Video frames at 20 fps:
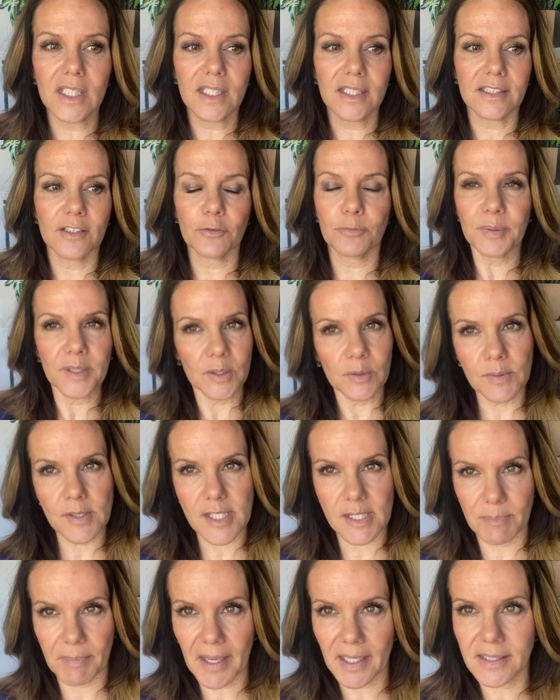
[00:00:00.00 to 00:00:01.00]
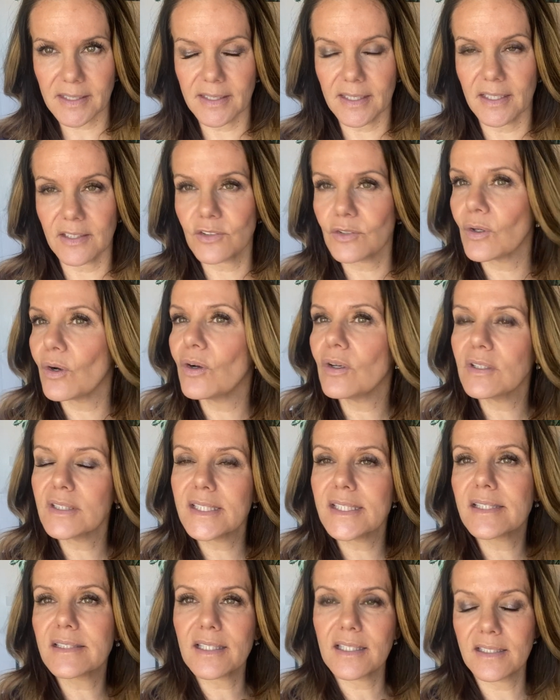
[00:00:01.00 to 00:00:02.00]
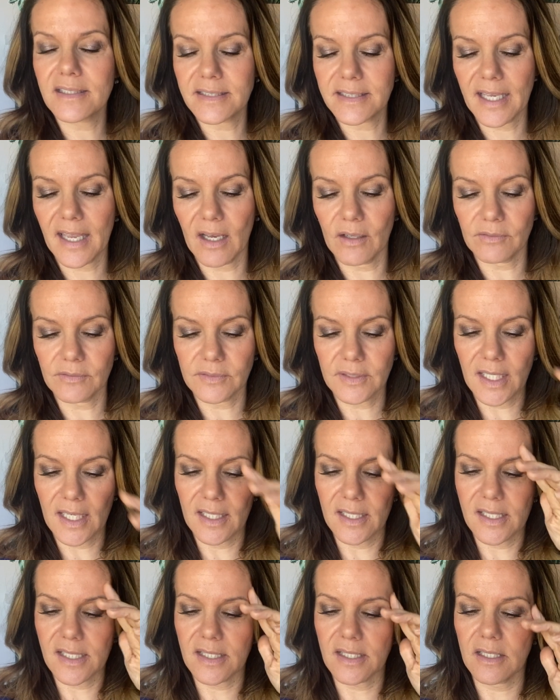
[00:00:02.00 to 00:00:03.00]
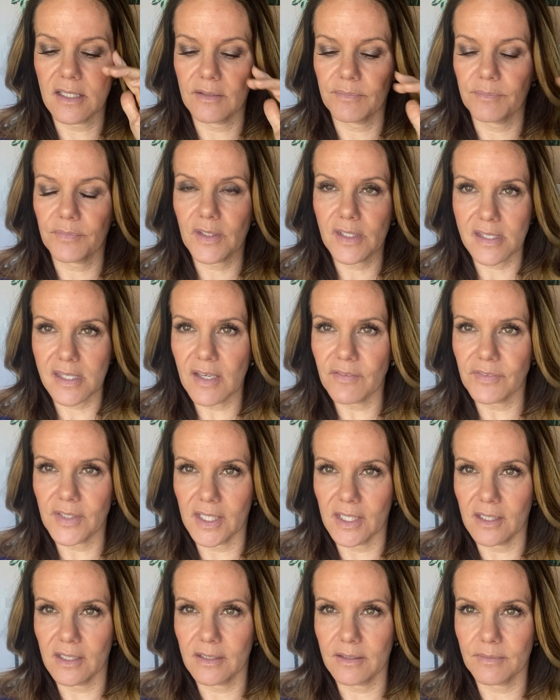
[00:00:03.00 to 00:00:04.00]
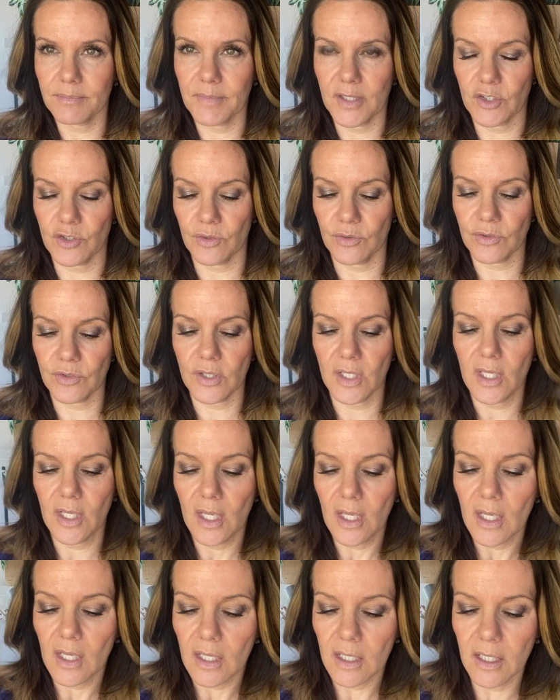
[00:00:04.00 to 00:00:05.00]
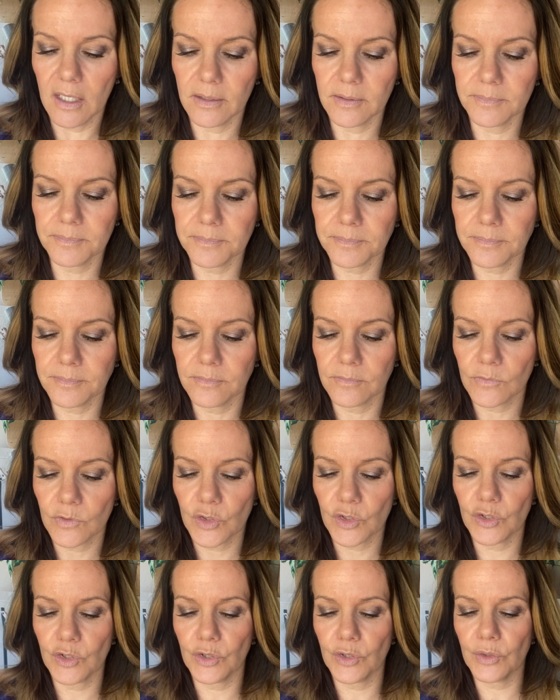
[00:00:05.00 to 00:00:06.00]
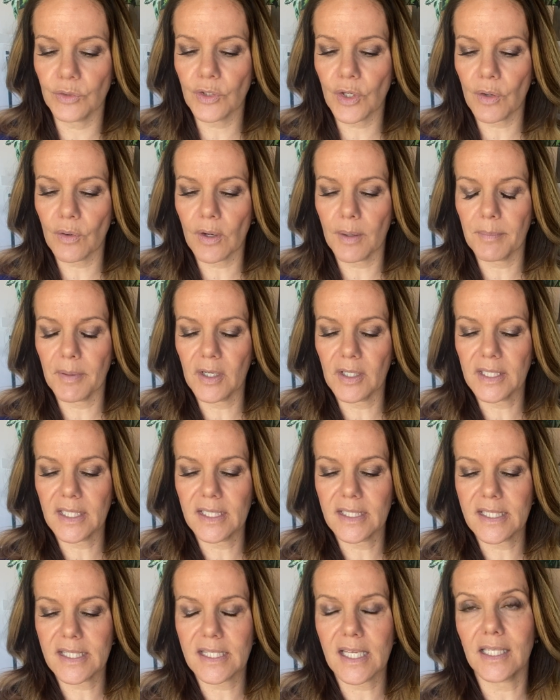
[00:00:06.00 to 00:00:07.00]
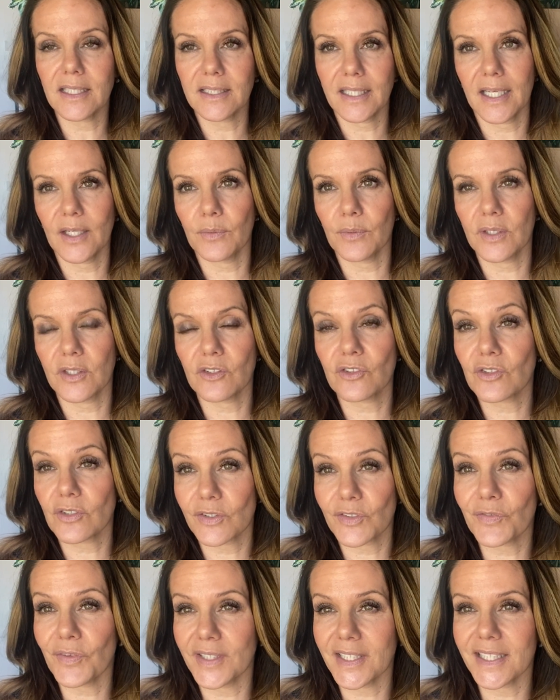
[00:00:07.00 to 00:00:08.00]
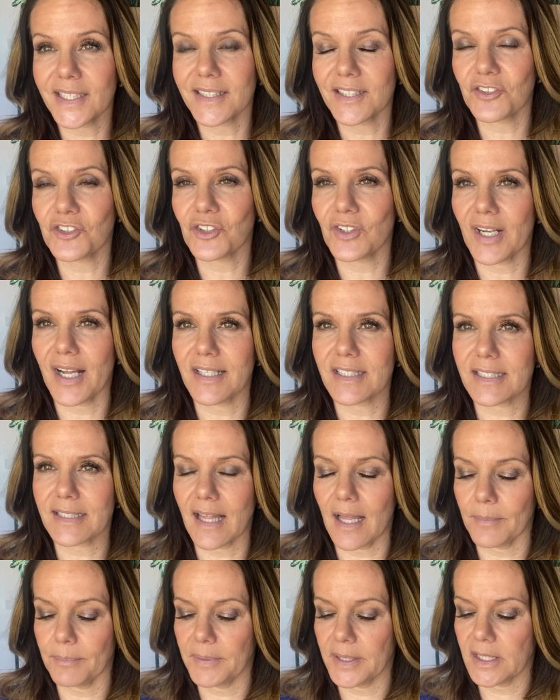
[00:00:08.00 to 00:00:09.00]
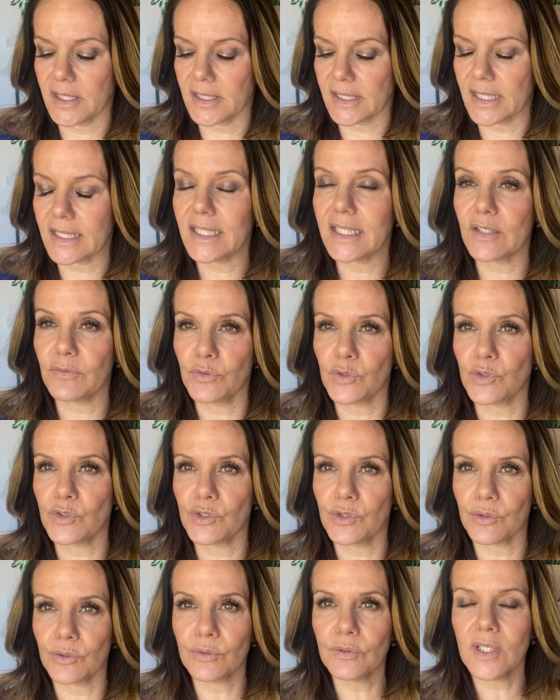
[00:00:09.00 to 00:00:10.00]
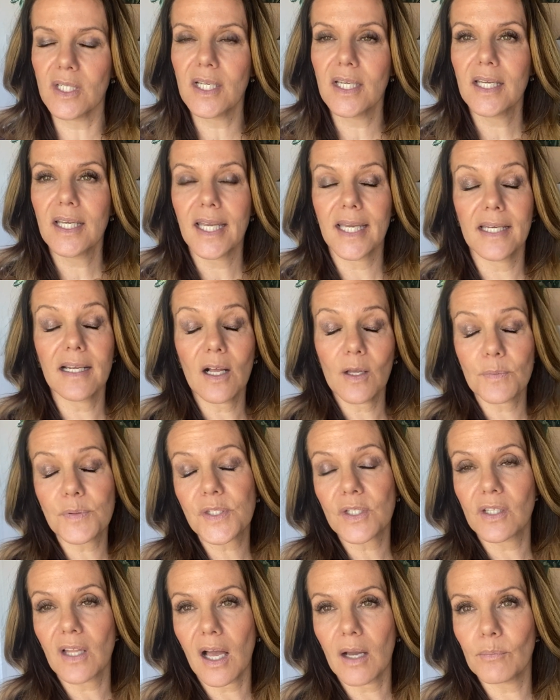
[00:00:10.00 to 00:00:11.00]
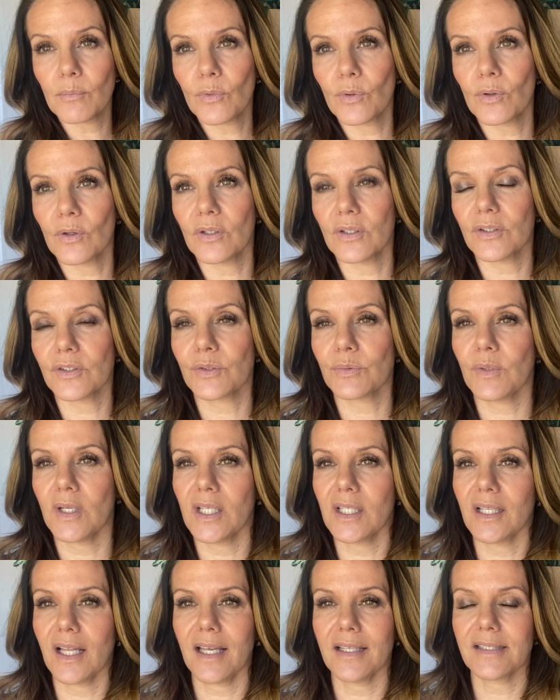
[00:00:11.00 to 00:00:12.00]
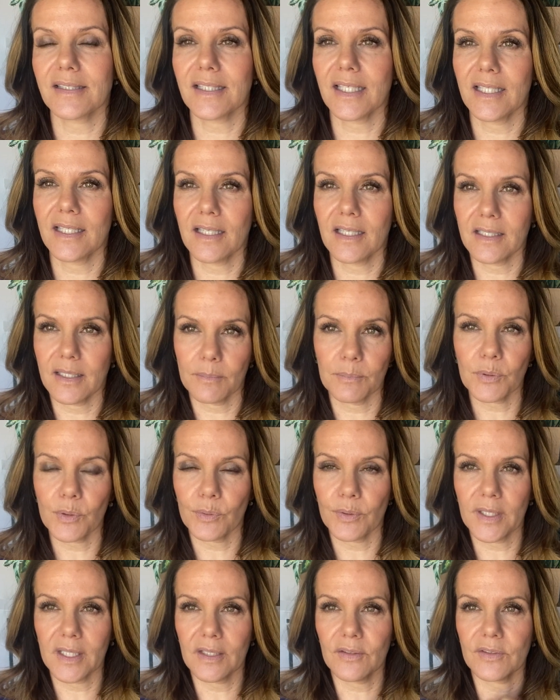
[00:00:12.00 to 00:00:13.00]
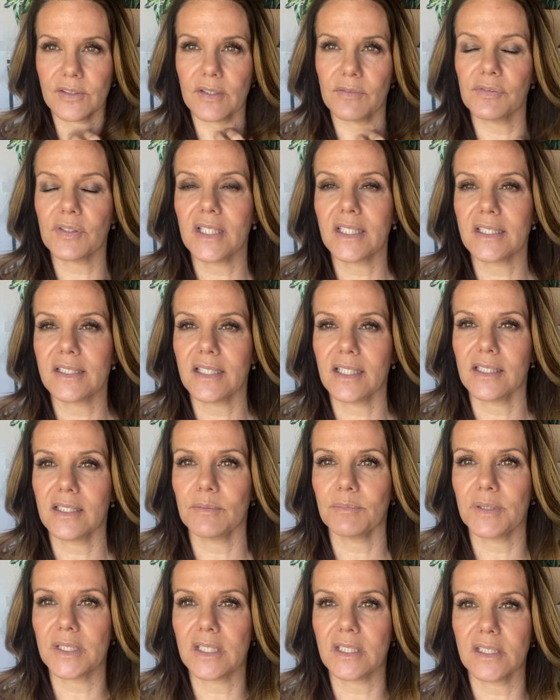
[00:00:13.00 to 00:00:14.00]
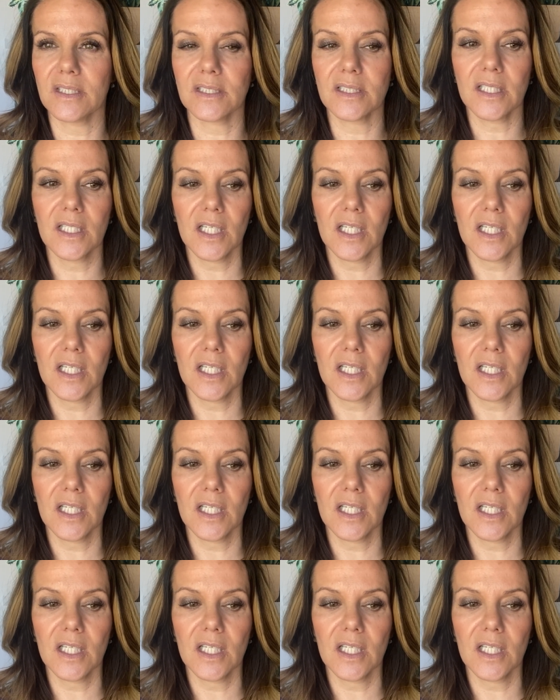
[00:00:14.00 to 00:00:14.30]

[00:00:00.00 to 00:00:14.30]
they're being respected. So all these things count as safety measures. Do you know American Sign Language? It's funny that they should ask that, because I think if you do, it helps a lot more as well as an employee, as a flight attendant, because